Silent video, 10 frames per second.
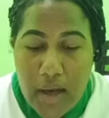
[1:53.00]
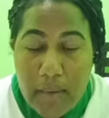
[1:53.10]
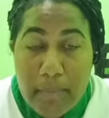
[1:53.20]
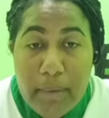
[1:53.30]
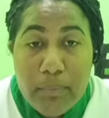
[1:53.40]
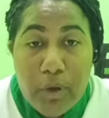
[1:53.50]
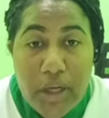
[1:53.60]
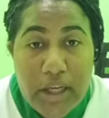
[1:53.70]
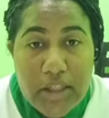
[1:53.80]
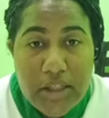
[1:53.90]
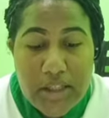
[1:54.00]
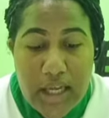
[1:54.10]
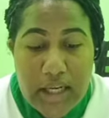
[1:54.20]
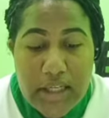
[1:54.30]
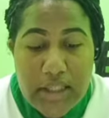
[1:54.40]
Employers
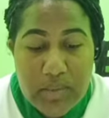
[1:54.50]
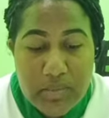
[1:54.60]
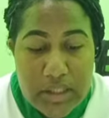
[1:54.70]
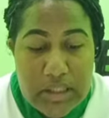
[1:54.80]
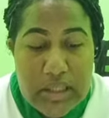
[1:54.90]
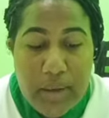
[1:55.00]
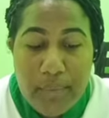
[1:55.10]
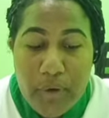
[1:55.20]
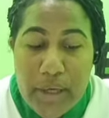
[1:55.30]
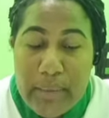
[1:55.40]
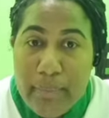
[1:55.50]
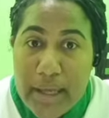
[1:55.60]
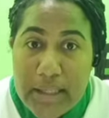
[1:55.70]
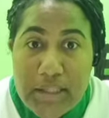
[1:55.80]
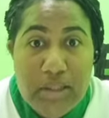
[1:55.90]
can dismiss the employee
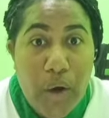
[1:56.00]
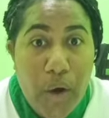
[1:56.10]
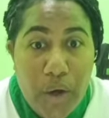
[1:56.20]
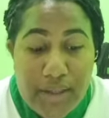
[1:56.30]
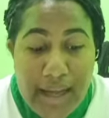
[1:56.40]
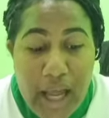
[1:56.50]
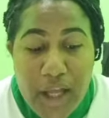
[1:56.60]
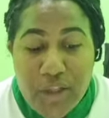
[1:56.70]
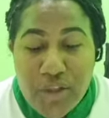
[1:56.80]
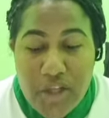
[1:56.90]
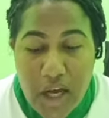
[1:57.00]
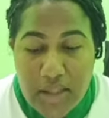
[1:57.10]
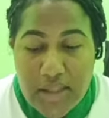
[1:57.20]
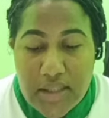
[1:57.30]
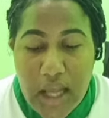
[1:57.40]
based on
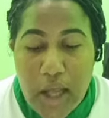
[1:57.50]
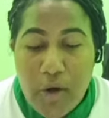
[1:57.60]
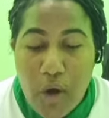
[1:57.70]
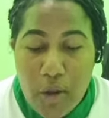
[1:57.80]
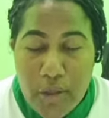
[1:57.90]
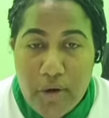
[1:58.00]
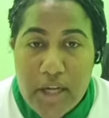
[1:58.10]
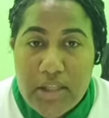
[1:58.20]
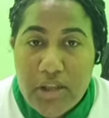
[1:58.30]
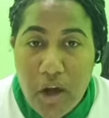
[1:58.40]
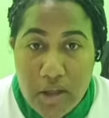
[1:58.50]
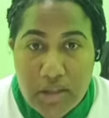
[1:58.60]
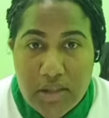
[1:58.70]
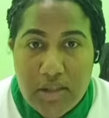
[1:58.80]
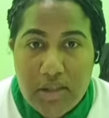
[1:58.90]
just and authorized
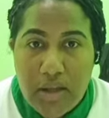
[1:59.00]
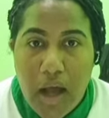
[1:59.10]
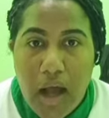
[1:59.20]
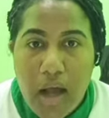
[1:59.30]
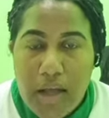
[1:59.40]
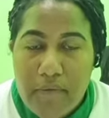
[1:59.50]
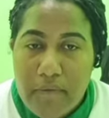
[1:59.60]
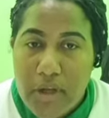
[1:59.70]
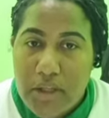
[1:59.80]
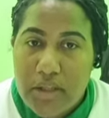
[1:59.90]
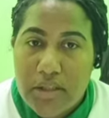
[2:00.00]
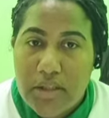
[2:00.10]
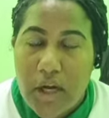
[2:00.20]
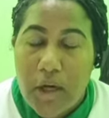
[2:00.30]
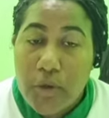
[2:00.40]
causes if there's
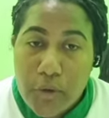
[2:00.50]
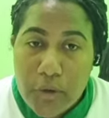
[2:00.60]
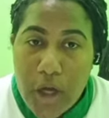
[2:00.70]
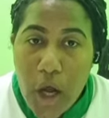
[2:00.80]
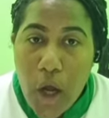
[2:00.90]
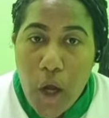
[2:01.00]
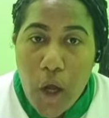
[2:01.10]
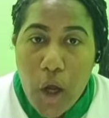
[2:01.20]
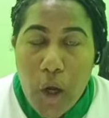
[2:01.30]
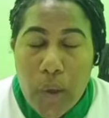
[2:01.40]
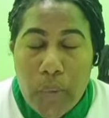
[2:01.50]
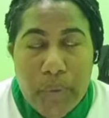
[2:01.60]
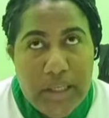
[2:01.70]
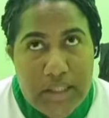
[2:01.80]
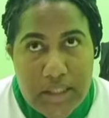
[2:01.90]
a good
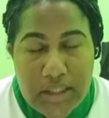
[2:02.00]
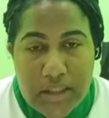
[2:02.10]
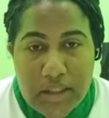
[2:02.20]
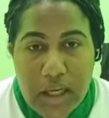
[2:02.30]
reason, a